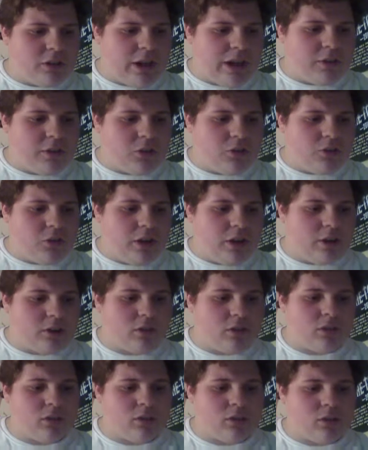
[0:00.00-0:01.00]
Tyro Stakes
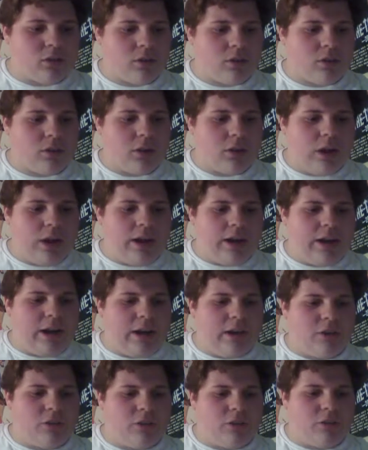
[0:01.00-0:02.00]
on
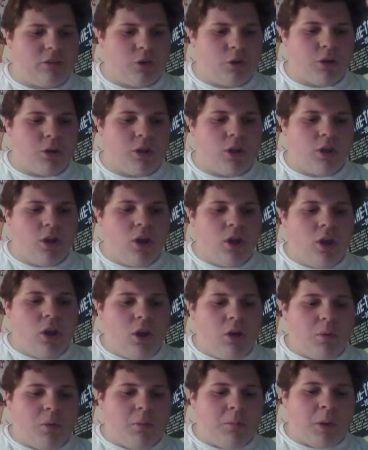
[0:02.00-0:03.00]
August the 4th.
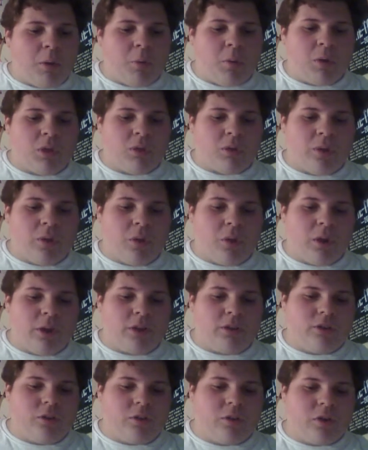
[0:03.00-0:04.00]
Won by 1 3/4
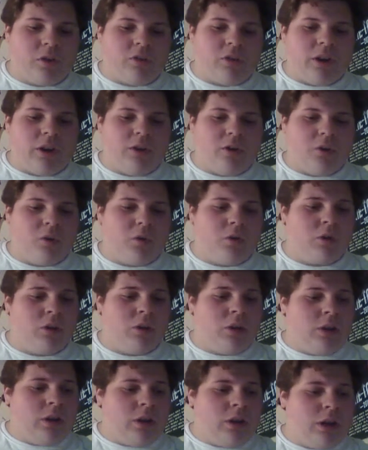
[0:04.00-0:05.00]
lengths. He was inside duel
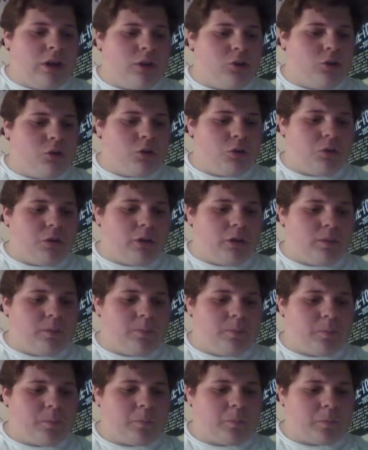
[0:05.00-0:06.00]
and drew clear.
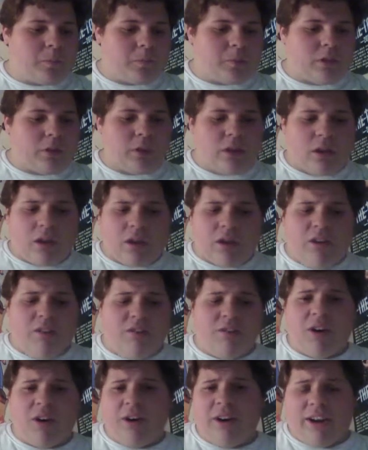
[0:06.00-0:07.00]

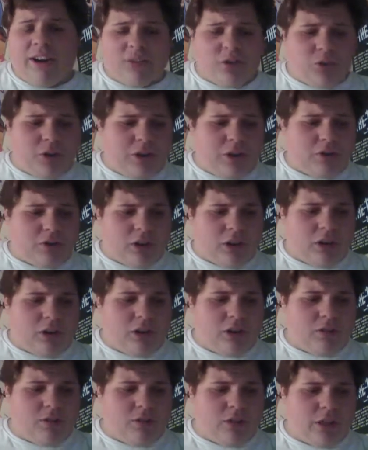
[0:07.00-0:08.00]
Very nice race
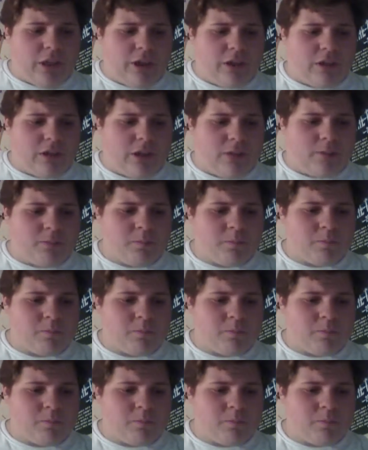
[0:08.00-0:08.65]
for that day.